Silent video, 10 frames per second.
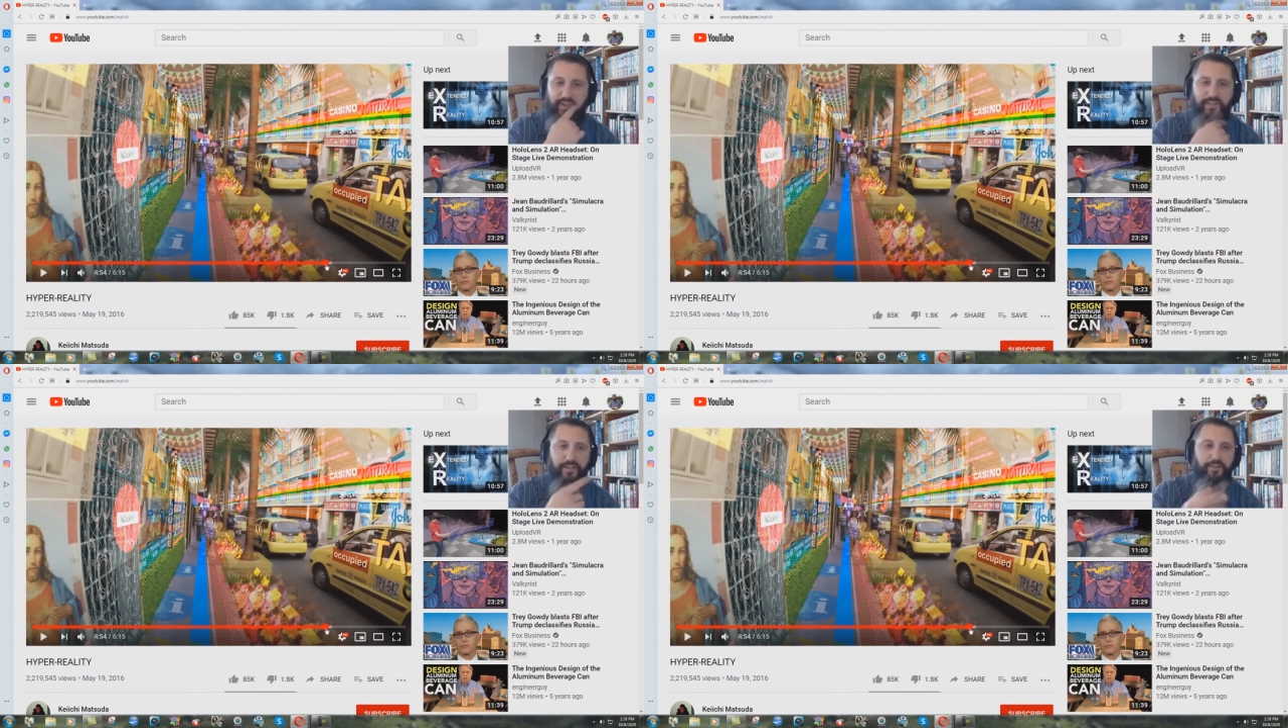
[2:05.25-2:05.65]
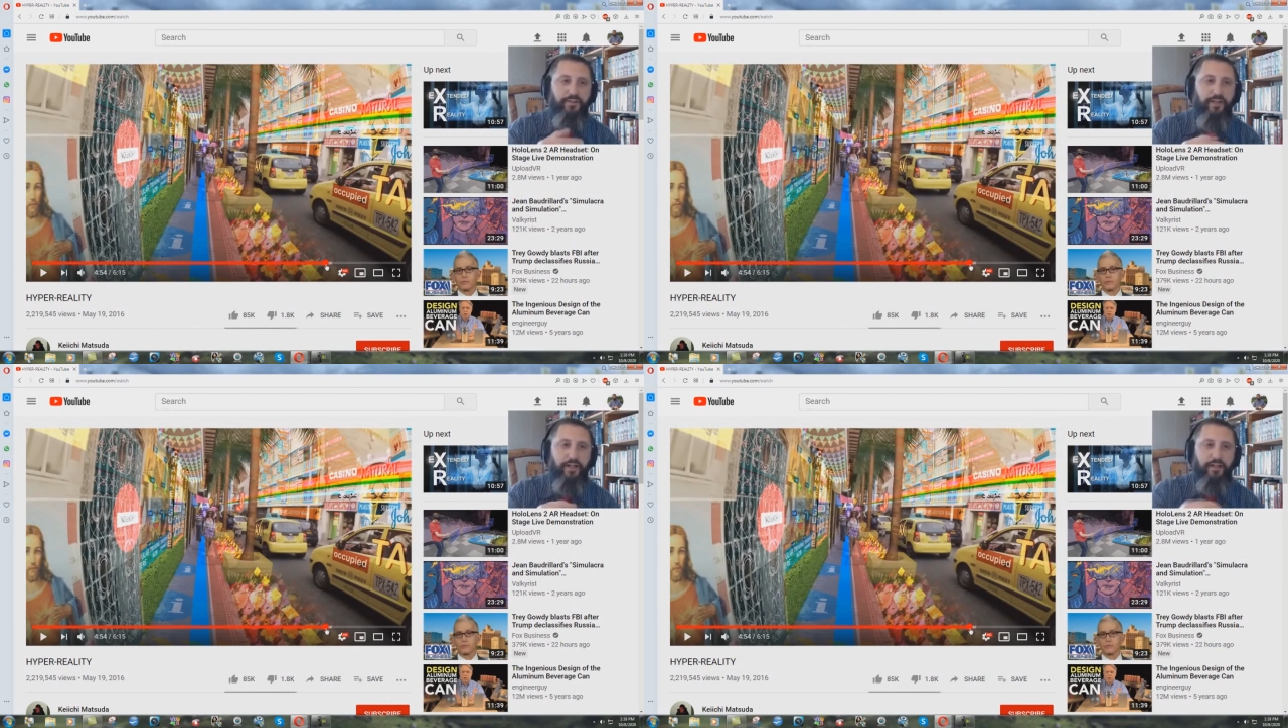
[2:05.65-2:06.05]
he's
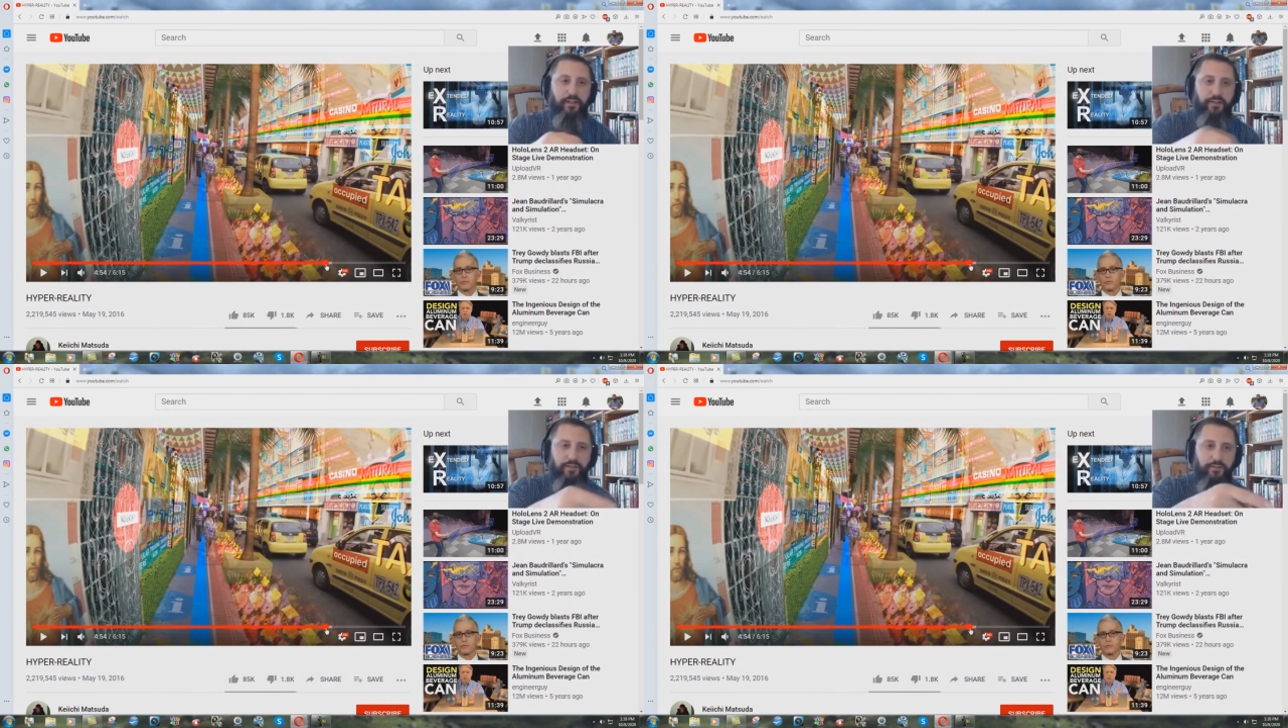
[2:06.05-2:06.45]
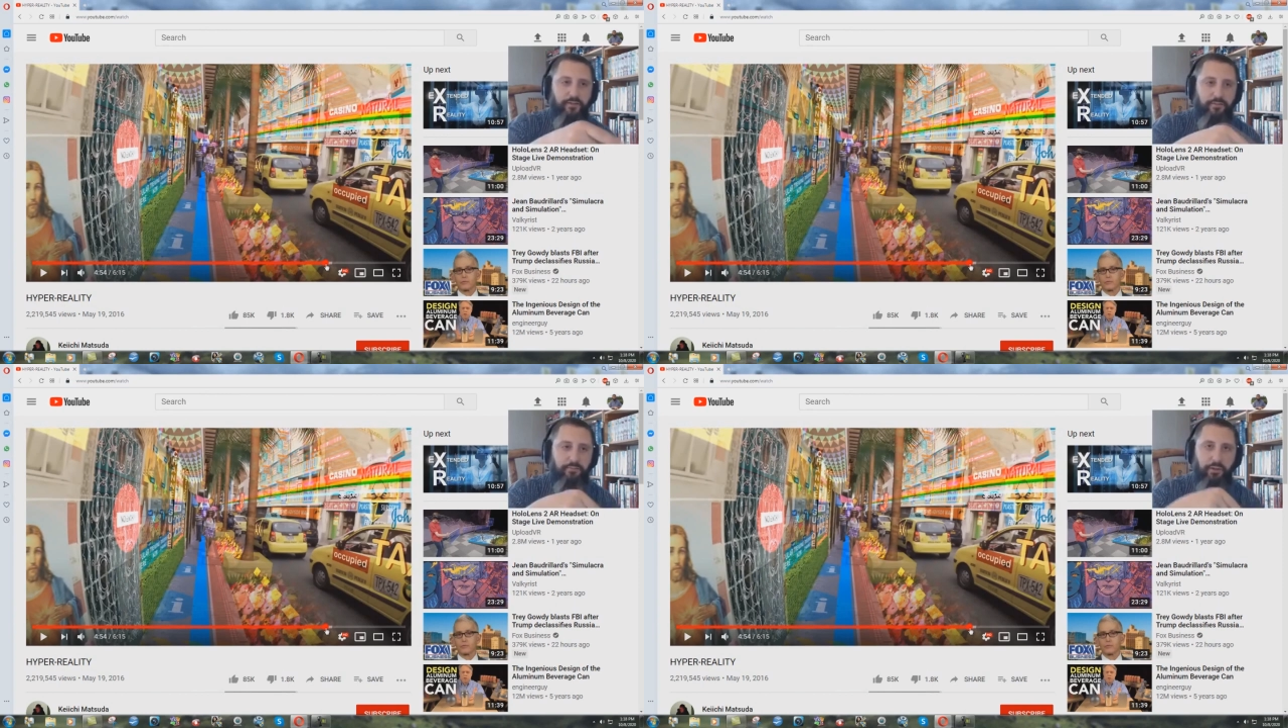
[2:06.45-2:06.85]
outside, and this
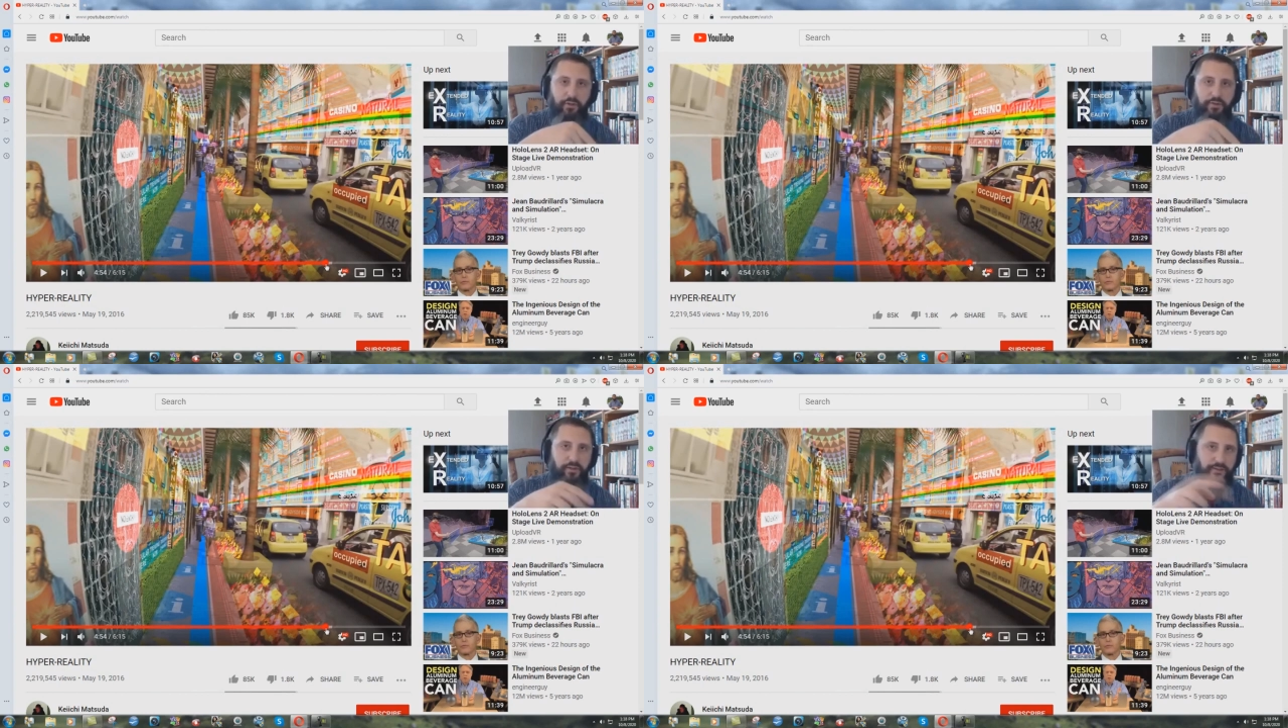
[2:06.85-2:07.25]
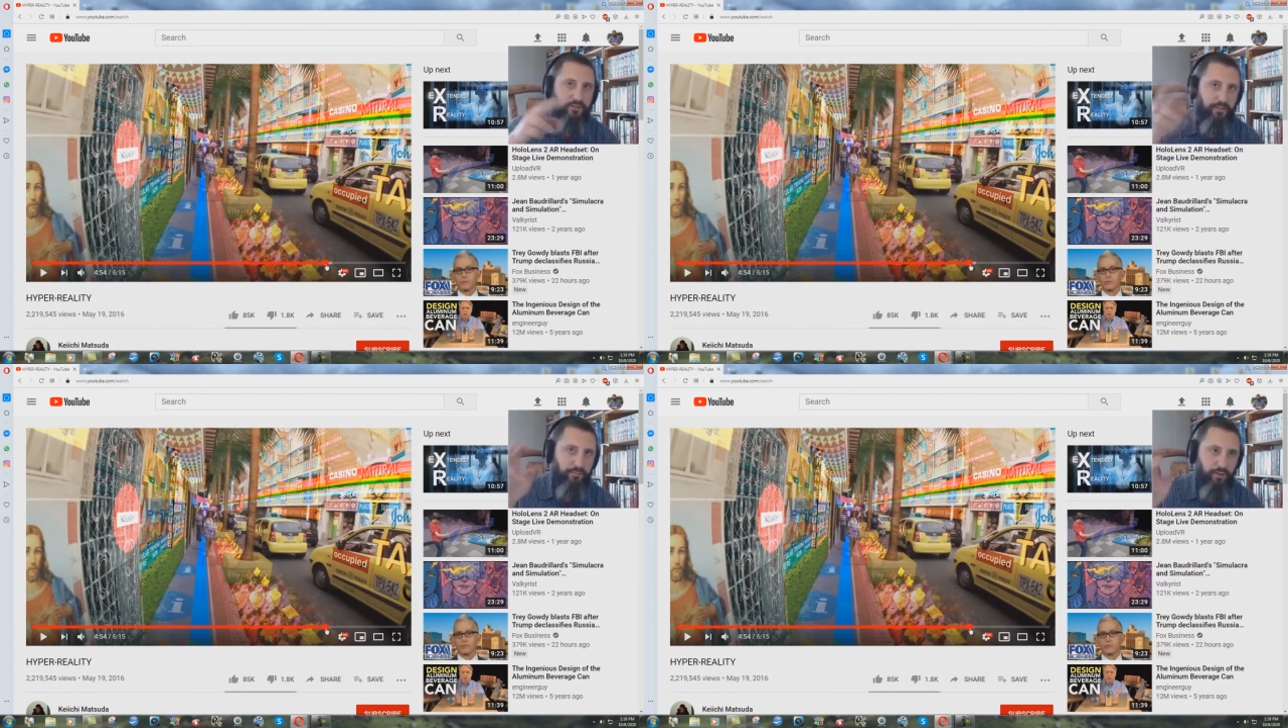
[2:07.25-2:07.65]
person that's
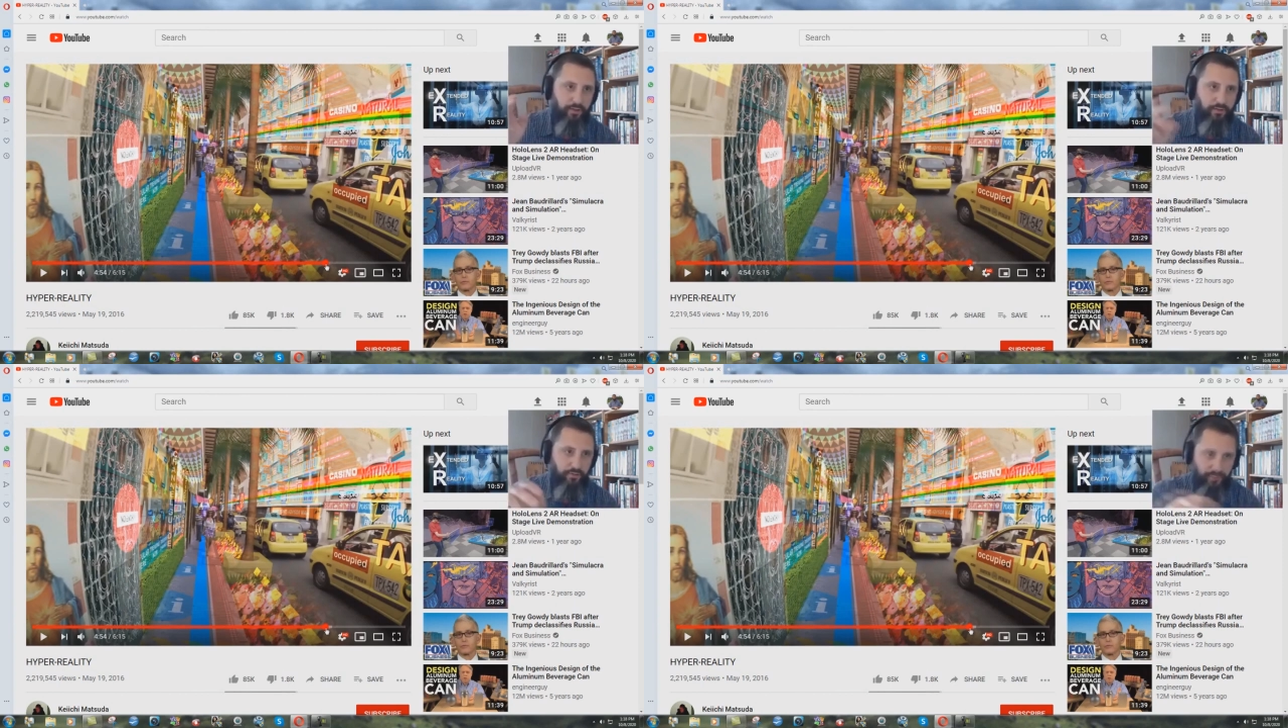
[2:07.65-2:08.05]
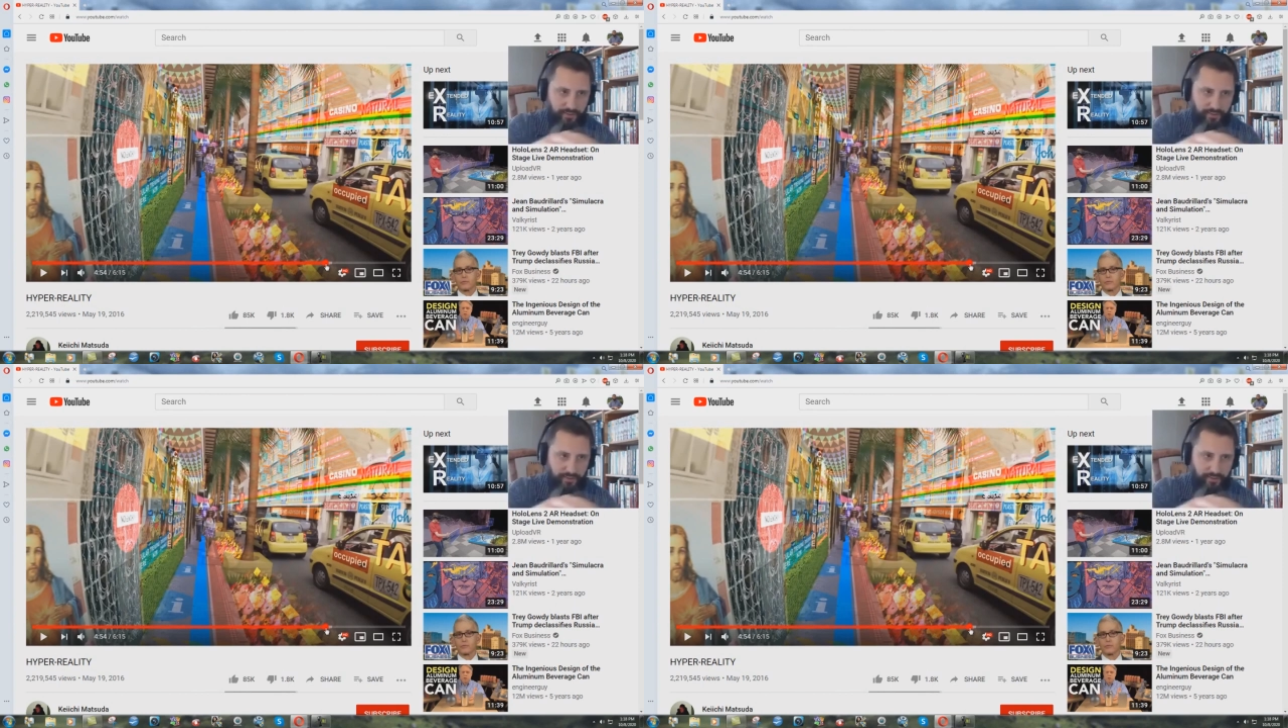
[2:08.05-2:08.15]
not part of the